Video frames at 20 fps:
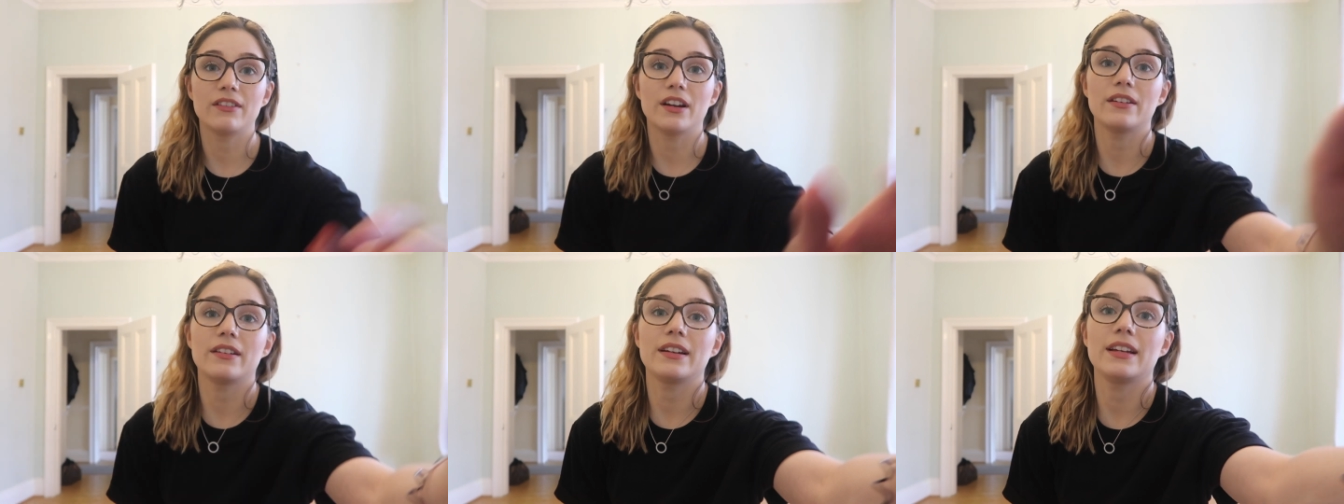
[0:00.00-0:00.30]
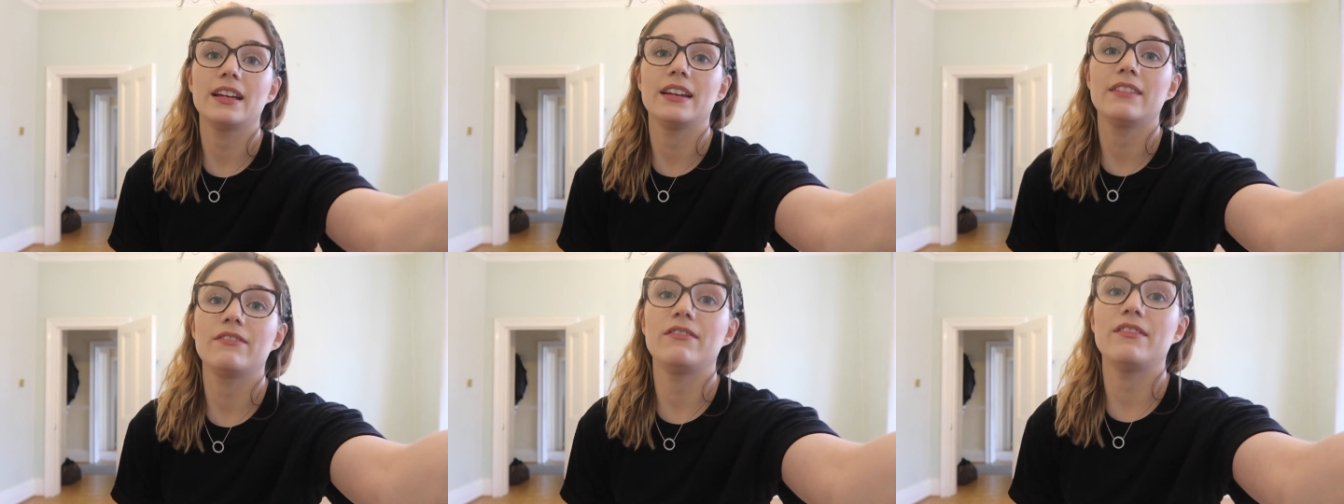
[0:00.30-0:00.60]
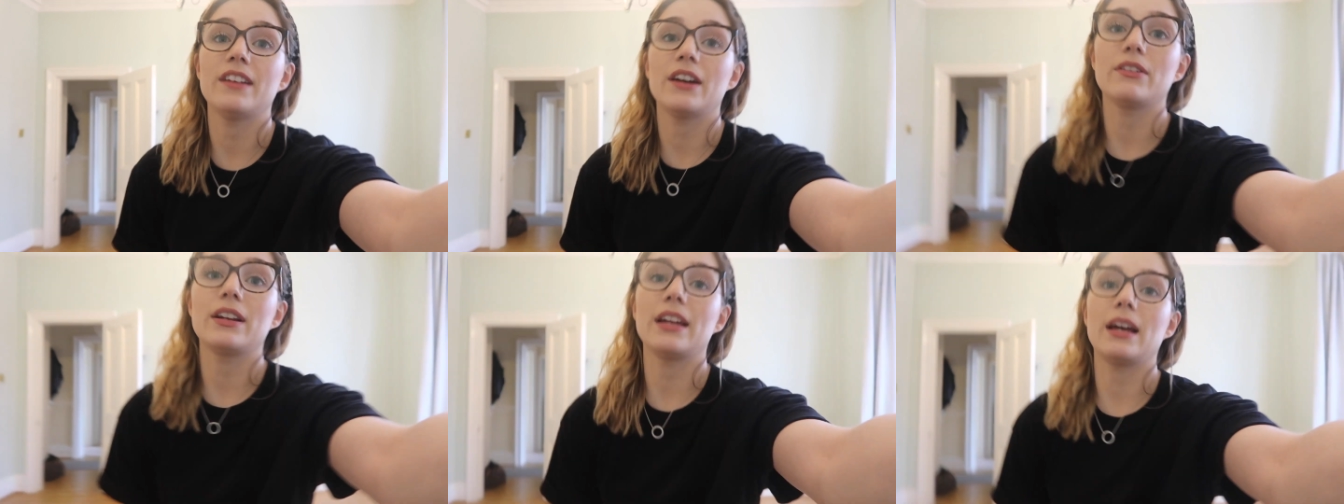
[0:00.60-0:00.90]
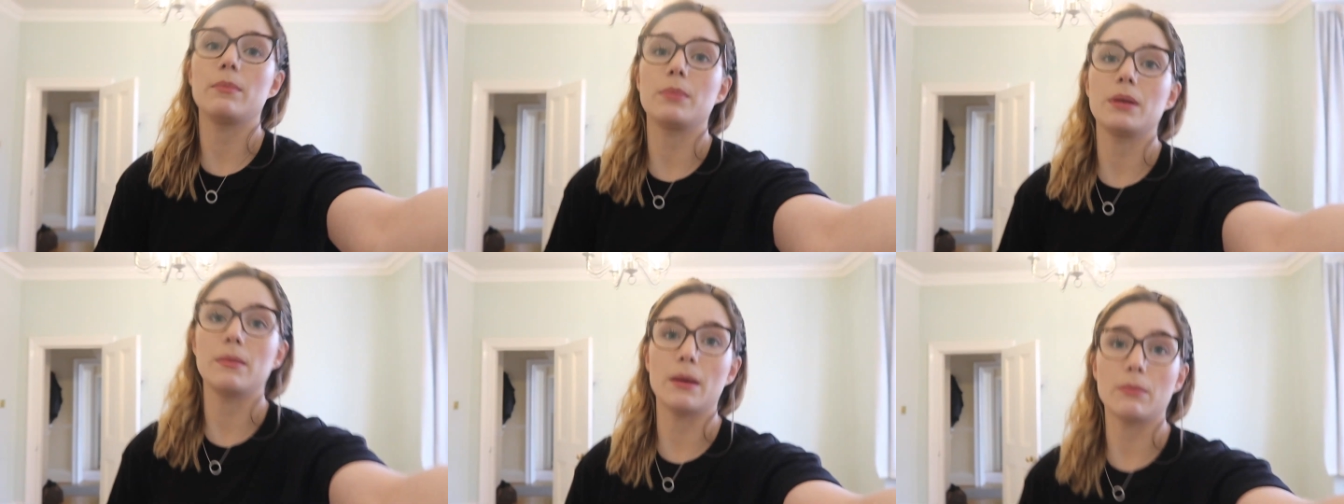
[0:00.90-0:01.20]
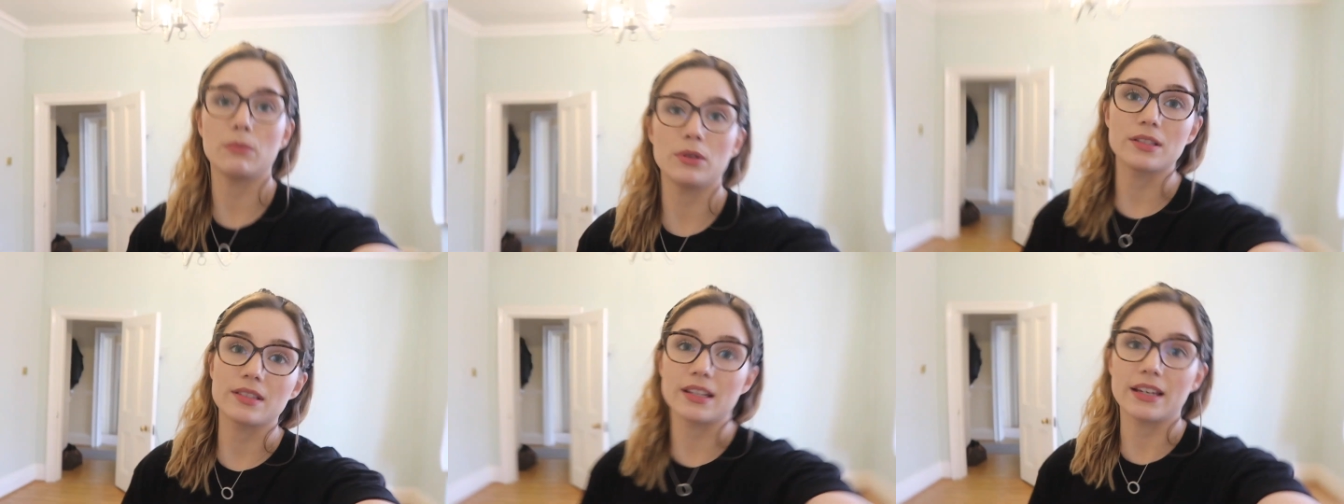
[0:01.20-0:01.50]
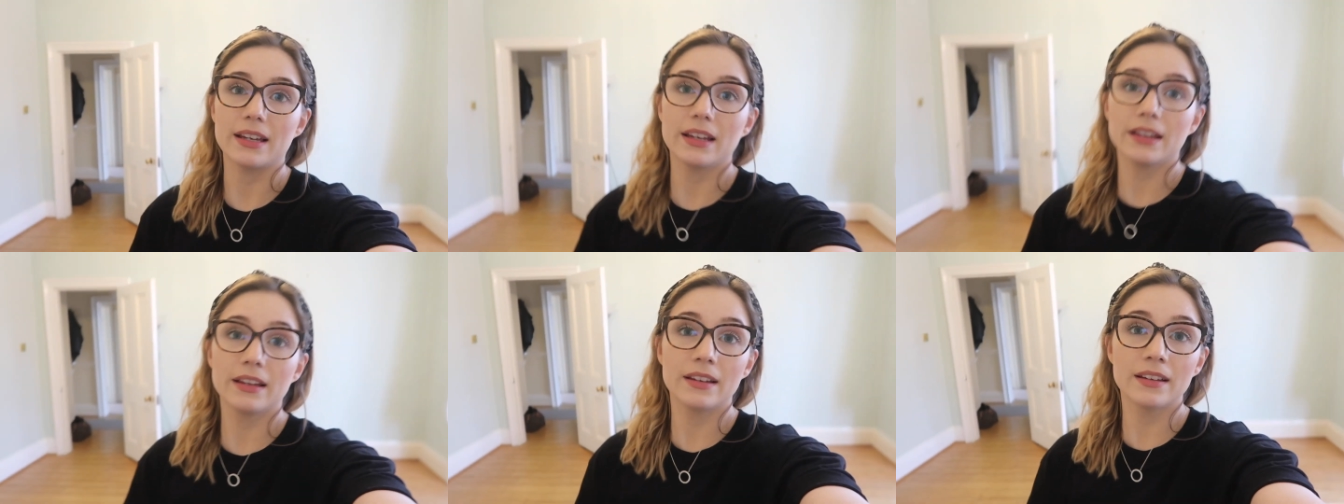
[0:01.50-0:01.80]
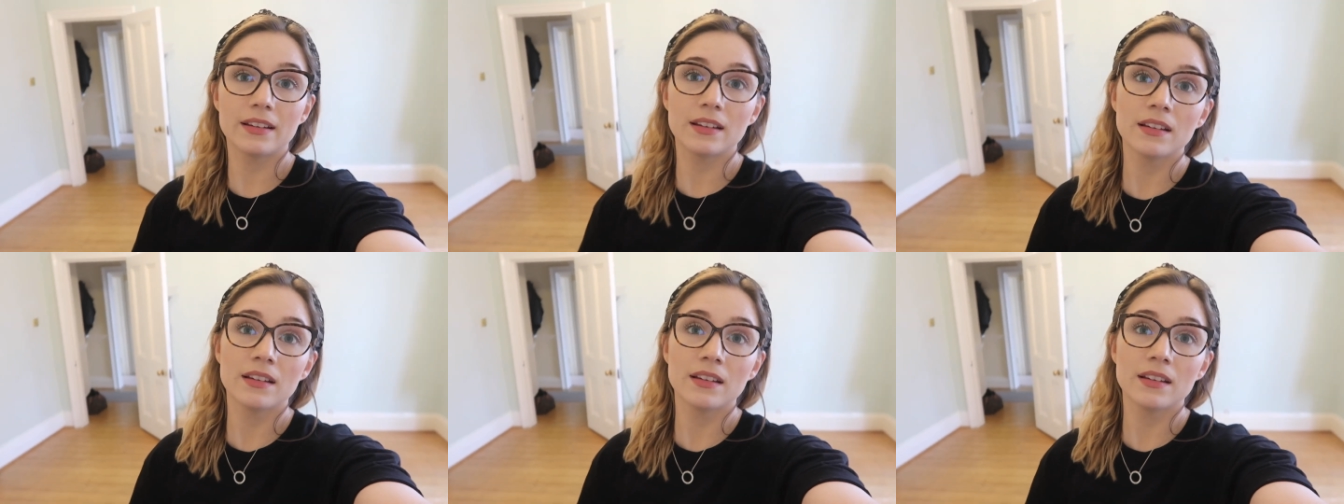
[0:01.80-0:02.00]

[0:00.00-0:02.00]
very, very happy memories here.